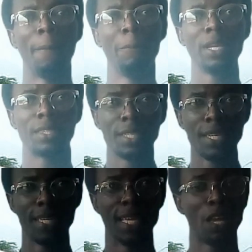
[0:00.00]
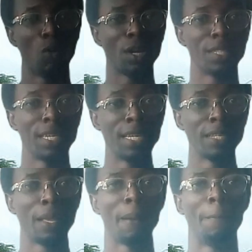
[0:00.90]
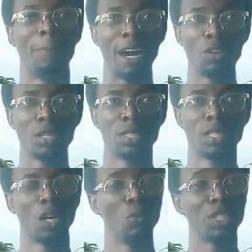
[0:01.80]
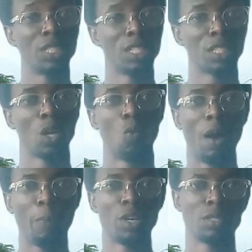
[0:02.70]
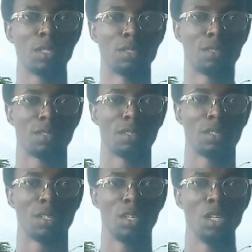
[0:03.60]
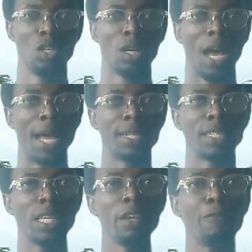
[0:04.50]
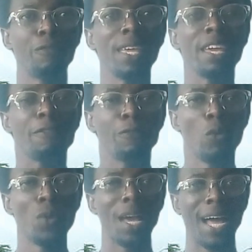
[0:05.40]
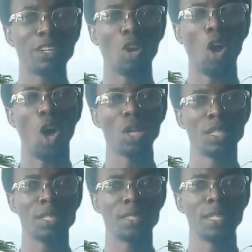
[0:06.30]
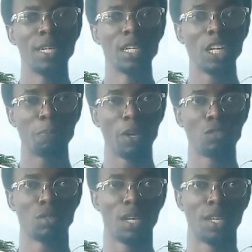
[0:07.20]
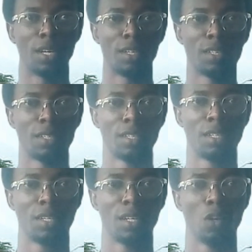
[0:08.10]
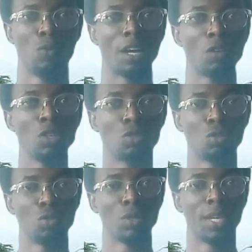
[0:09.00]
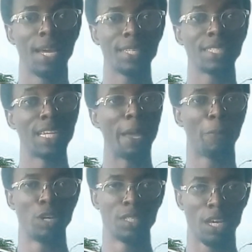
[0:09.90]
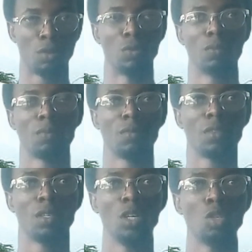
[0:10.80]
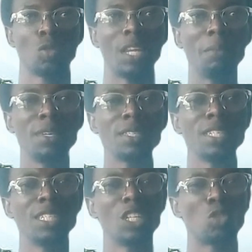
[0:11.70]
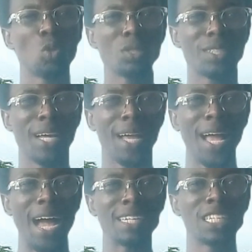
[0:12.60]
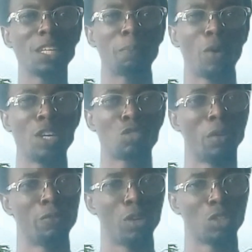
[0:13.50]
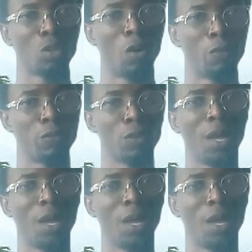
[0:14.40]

B3 in what? In biology, which is 1.6. And if we add all these grade points together, we are going to get 9.0. So that means the total aggregate point of what? Of